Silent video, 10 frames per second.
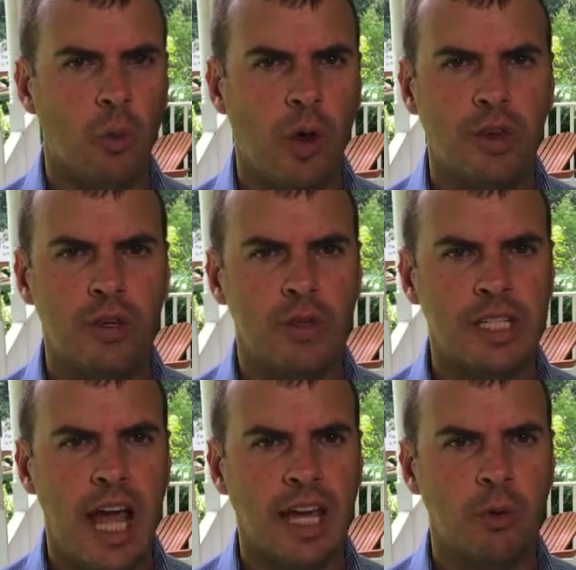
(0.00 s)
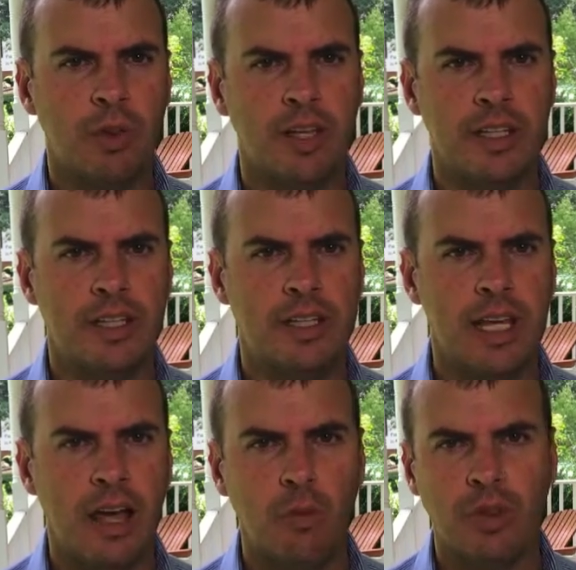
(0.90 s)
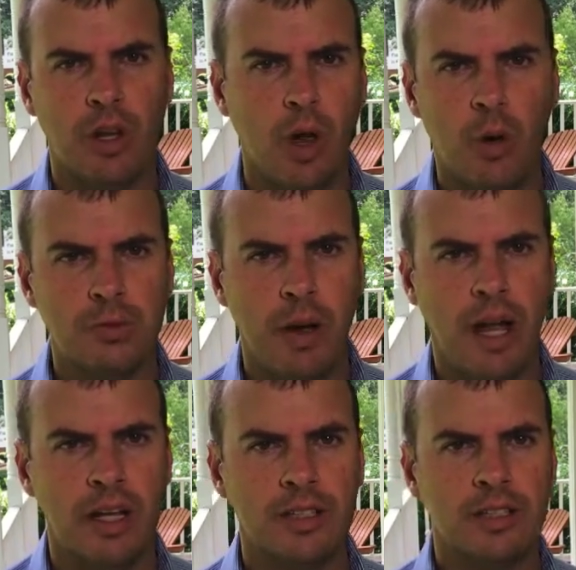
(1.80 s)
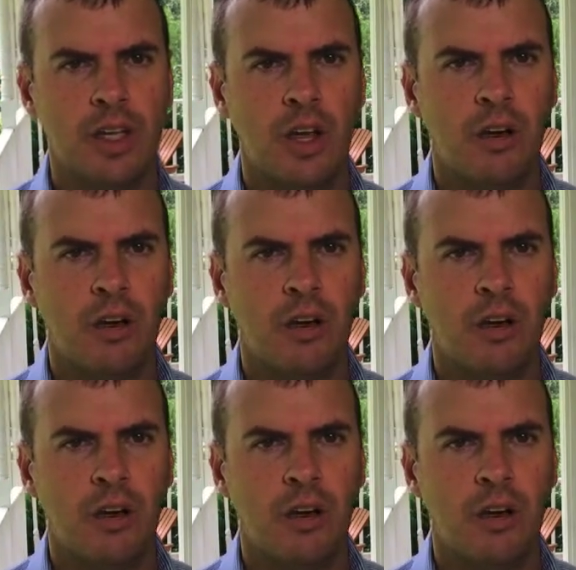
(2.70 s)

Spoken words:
whether you attack it with a debt with the lowest balance